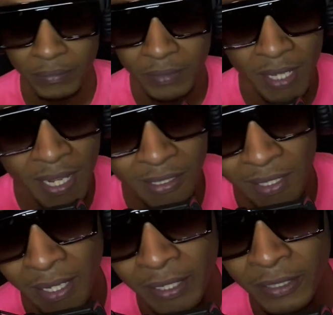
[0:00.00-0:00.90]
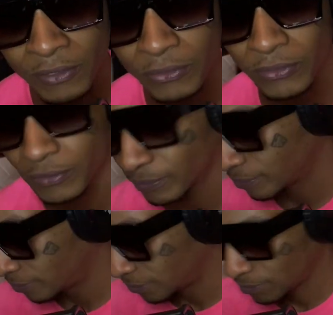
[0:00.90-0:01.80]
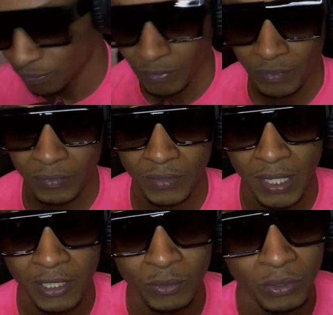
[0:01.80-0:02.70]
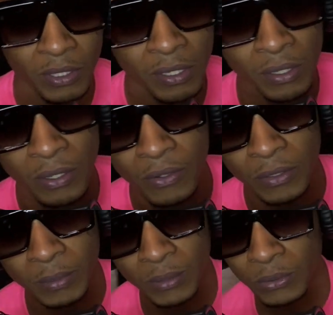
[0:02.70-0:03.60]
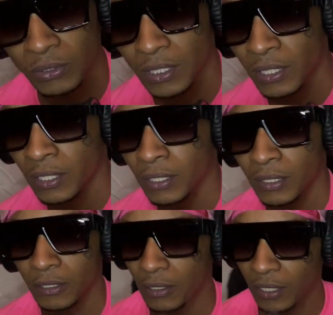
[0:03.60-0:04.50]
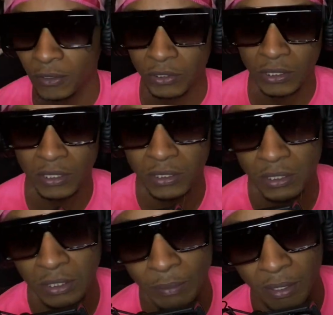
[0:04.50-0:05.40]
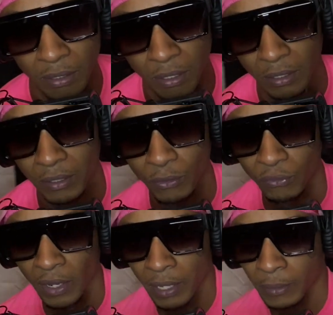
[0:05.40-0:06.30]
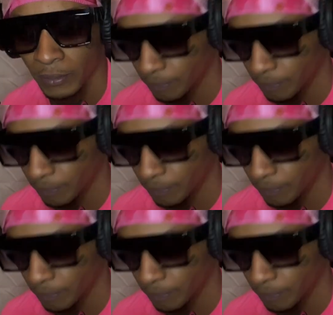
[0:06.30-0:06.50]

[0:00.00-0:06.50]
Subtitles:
that's life. That's what all the people say. I ain't gonna sing that shit because they might flag me.